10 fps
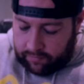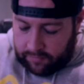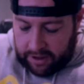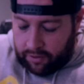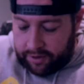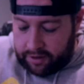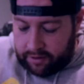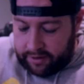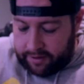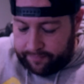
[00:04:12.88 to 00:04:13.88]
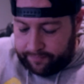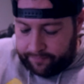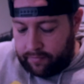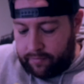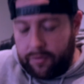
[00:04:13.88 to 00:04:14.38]
They don't want to go in.
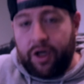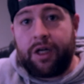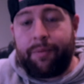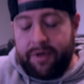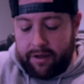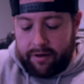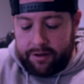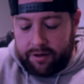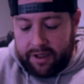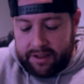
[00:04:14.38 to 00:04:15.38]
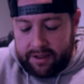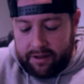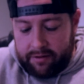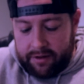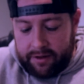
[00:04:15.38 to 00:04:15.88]
They're coming out of the tray as they
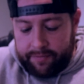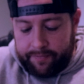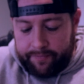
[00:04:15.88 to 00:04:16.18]
go in.